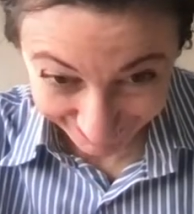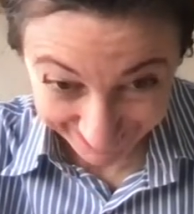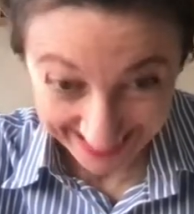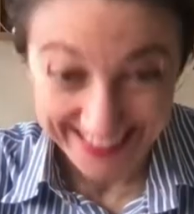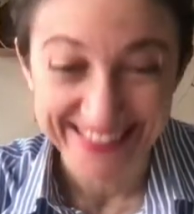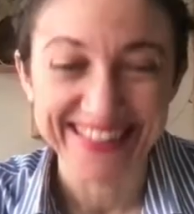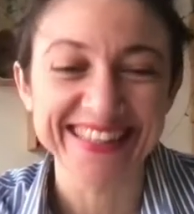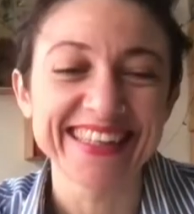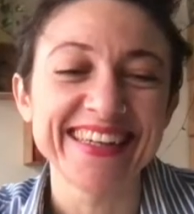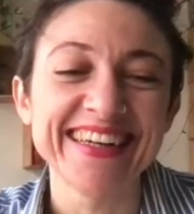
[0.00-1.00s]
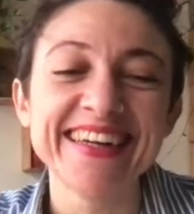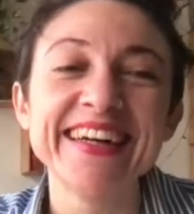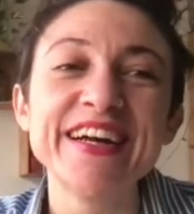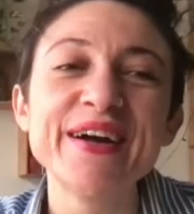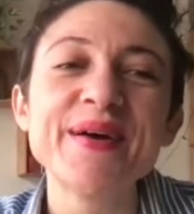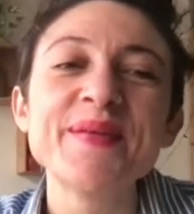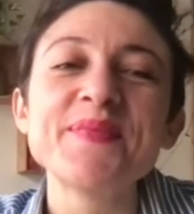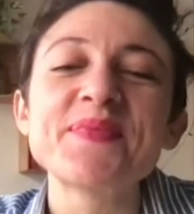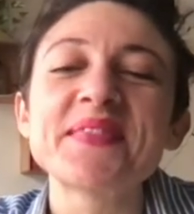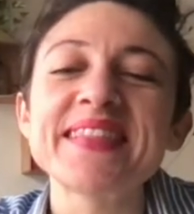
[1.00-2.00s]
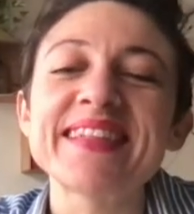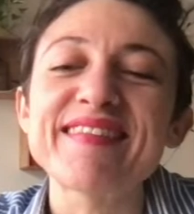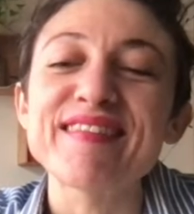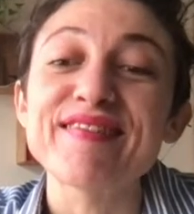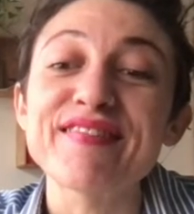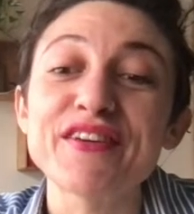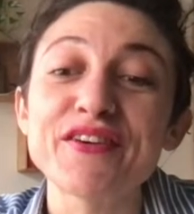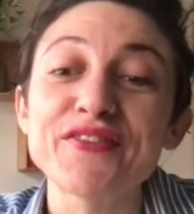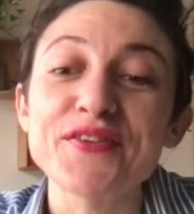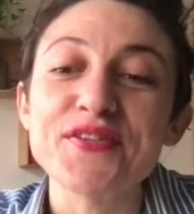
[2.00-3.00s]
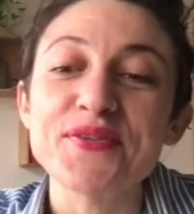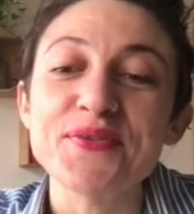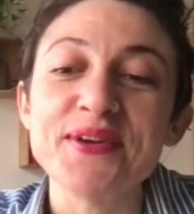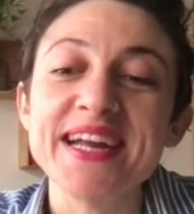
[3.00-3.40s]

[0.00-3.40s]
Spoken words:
my god. This is so frustrating.